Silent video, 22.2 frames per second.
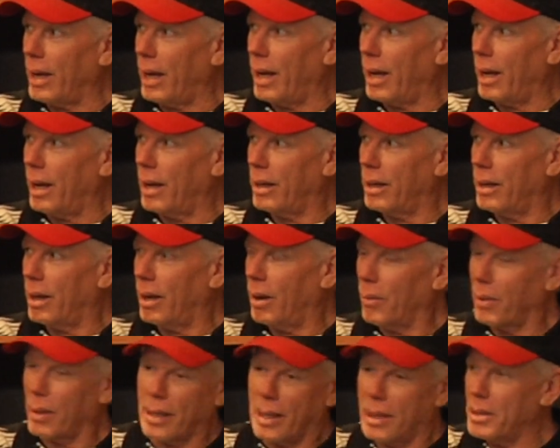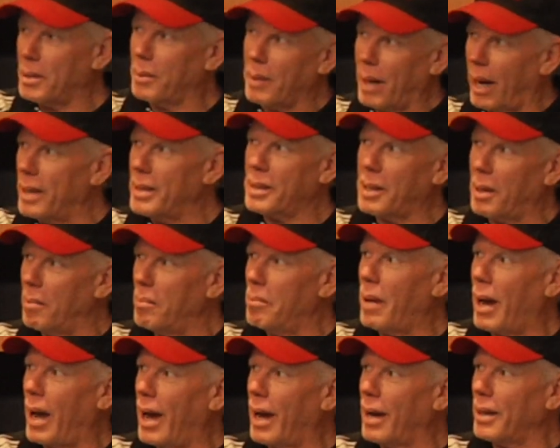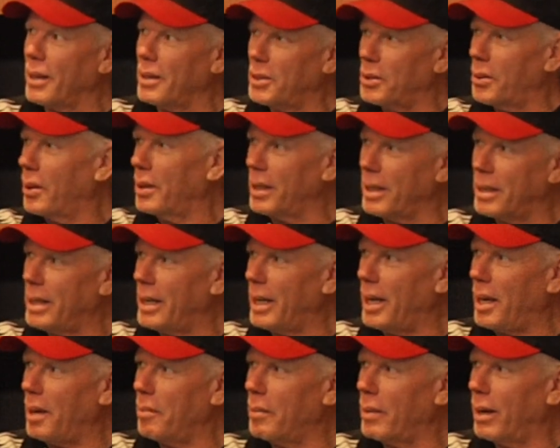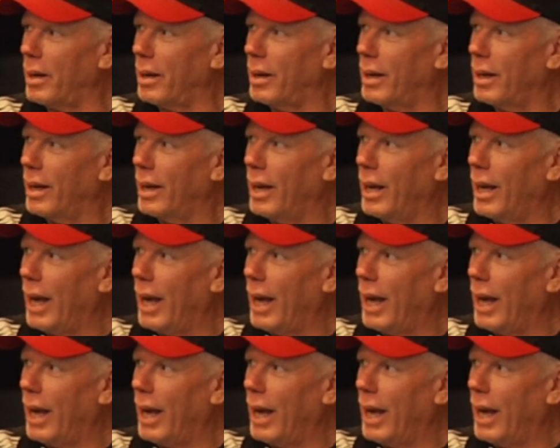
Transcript: and we're going to let some guys come back and join the team, and